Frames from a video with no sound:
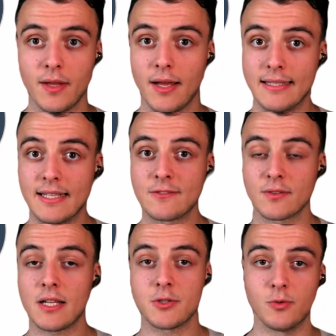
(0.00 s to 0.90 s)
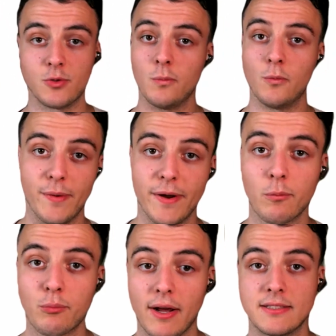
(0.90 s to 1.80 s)
and then after that, you drop the real
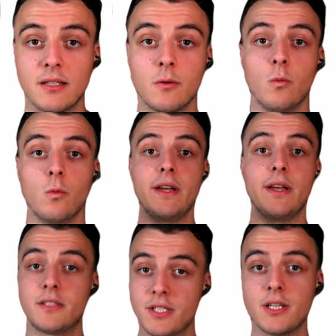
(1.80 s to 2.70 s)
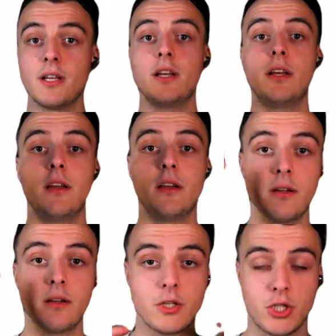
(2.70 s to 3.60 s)
price, which
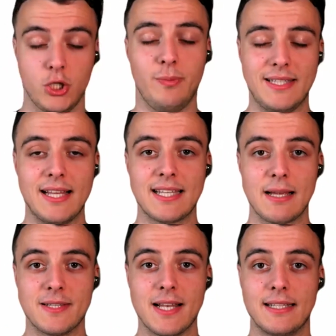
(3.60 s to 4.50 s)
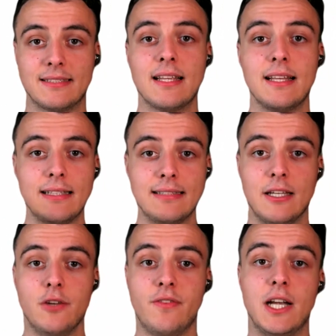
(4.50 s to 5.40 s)
should be 10 times less than
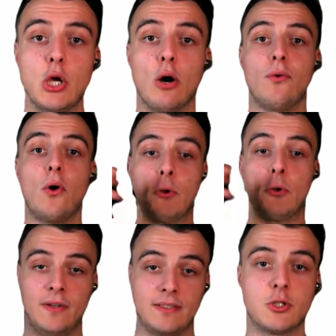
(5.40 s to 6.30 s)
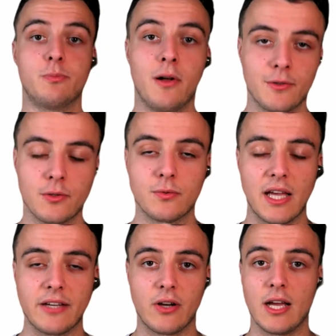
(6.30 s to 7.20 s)
the value of all the things that you bundled
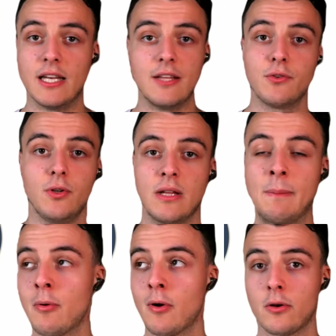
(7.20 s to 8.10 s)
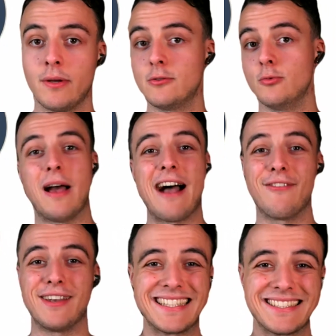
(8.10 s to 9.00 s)
together. And if you do that, people are going to have
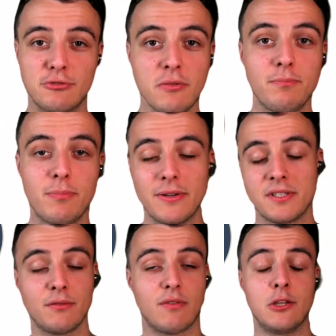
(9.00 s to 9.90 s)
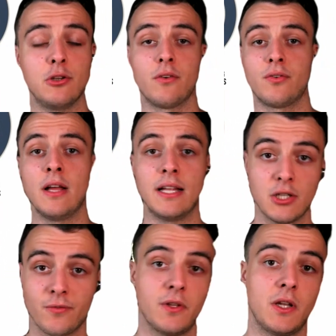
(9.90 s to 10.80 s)
an extreme perceived value of the
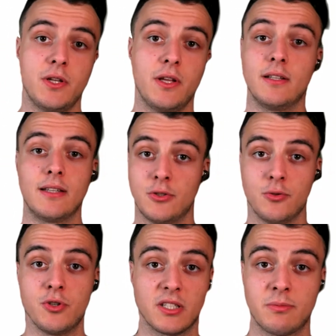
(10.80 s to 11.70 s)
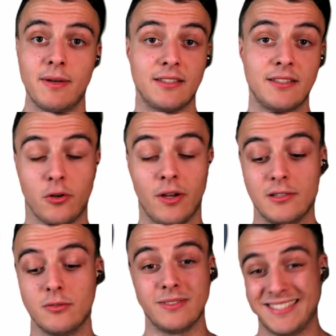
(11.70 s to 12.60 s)
offer that you just made and are going
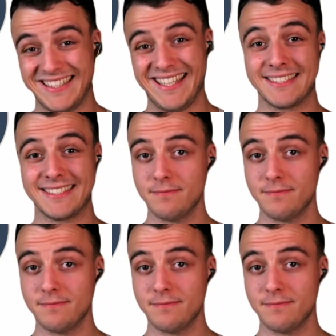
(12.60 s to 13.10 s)
to see it